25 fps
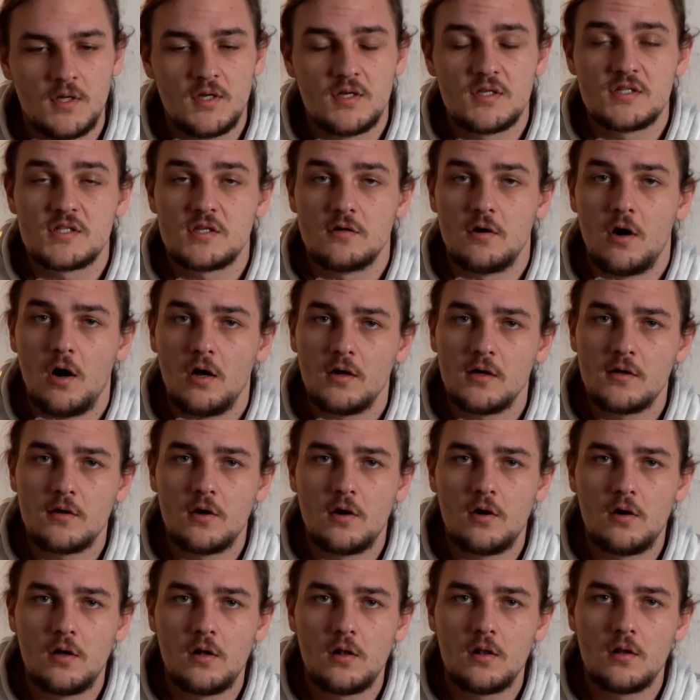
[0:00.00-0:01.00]
so all in
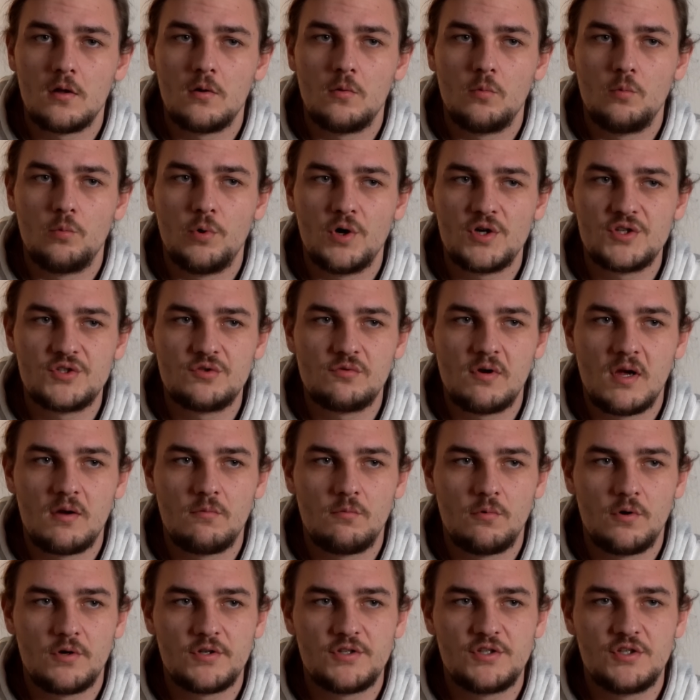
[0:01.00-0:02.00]
all what do i
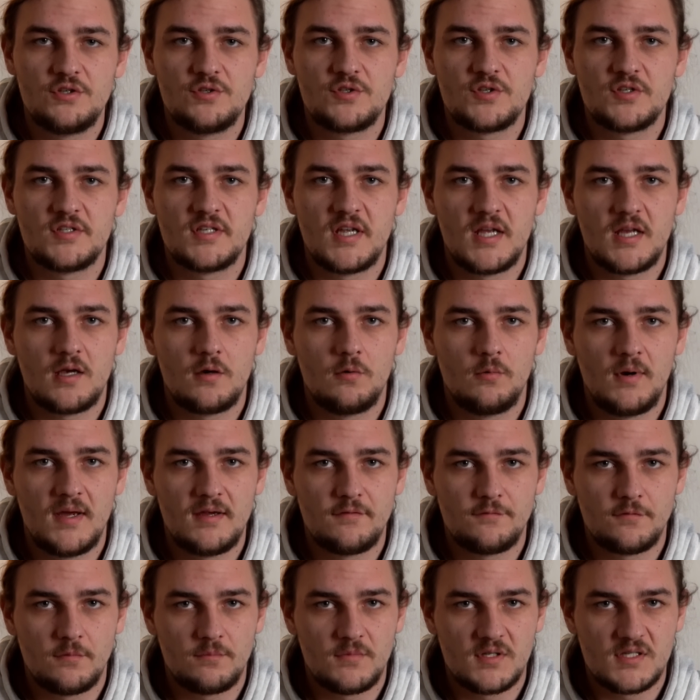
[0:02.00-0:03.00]
want you to take away
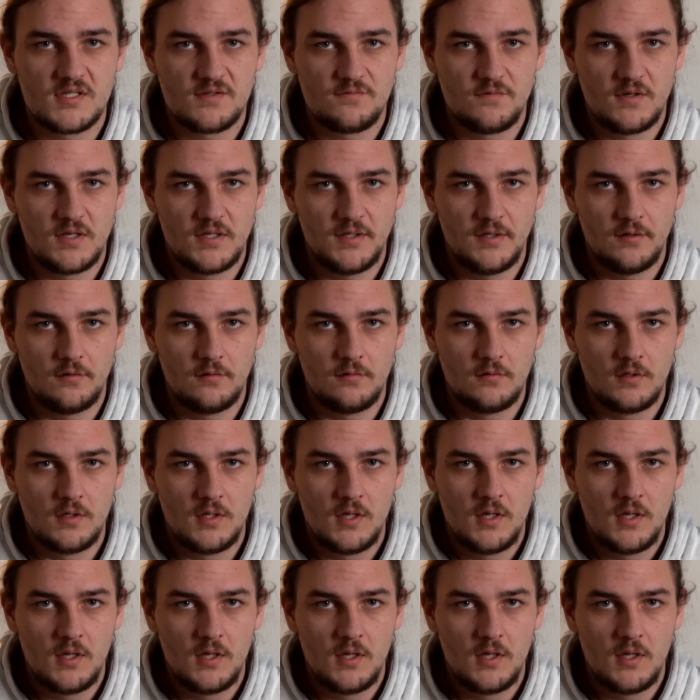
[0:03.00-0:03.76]
from this video